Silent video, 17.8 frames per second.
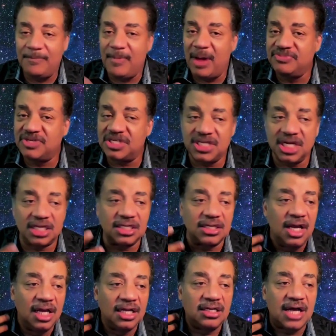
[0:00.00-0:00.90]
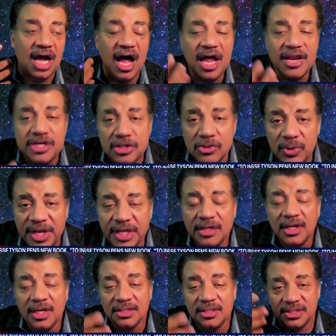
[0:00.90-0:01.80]
I'm just a conduit
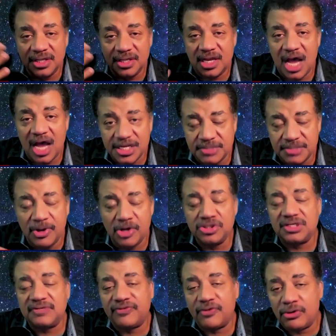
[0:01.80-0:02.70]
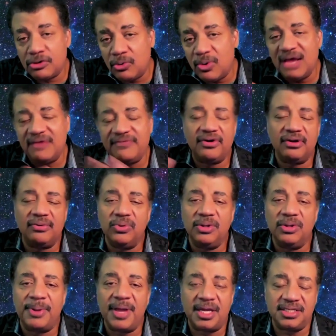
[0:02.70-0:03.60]
to the cosmos for whoever will
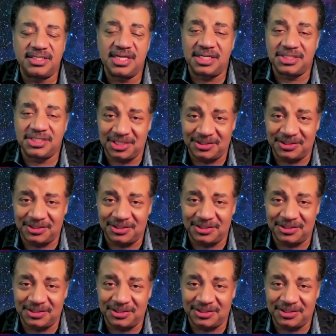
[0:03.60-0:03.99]
pay attention.